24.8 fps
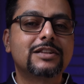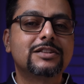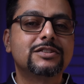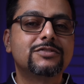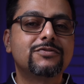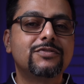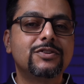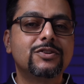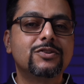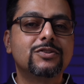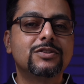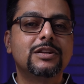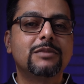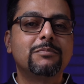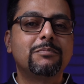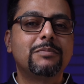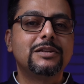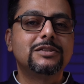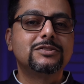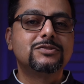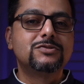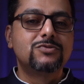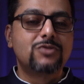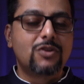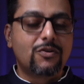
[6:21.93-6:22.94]
this video, then
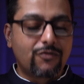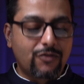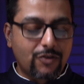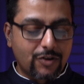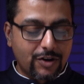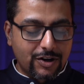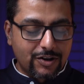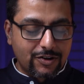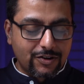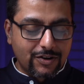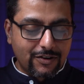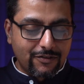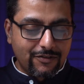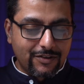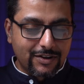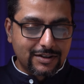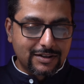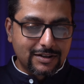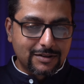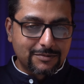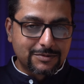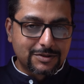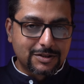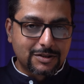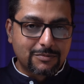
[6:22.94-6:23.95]
please do not forget to give it a
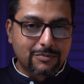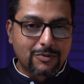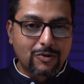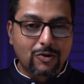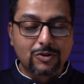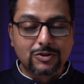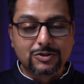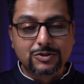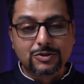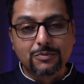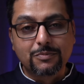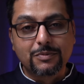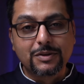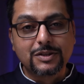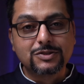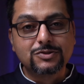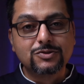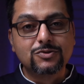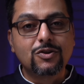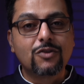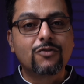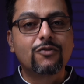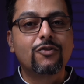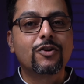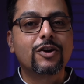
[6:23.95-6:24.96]
thumbs up. Also, please do
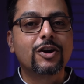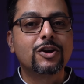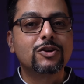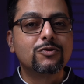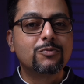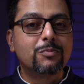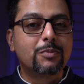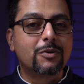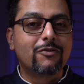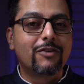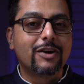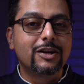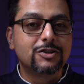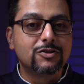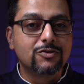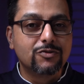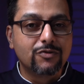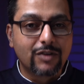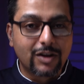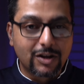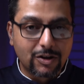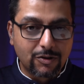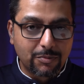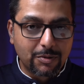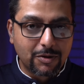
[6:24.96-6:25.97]
not forget to provide your
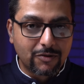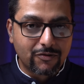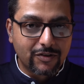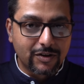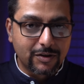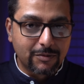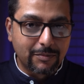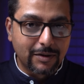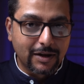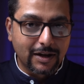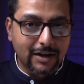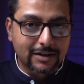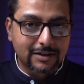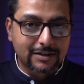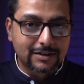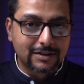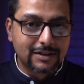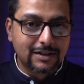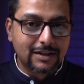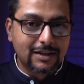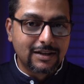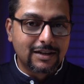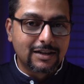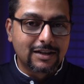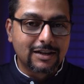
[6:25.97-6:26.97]
valuable feedback
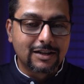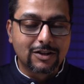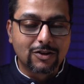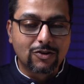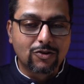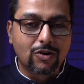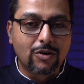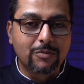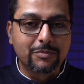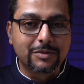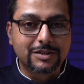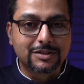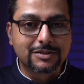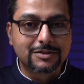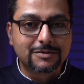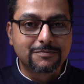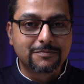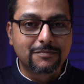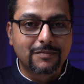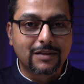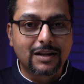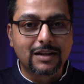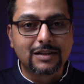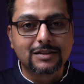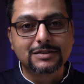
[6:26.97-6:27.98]
in the comments.
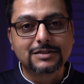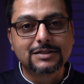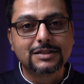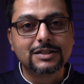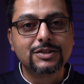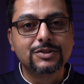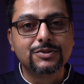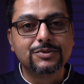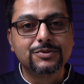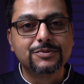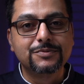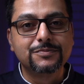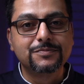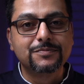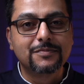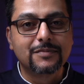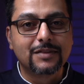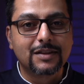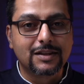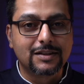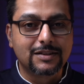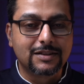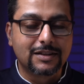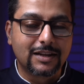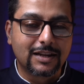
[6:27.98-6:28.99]
I'll see you
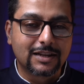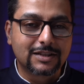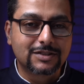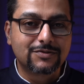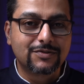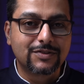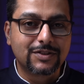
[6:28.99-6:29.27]
in the next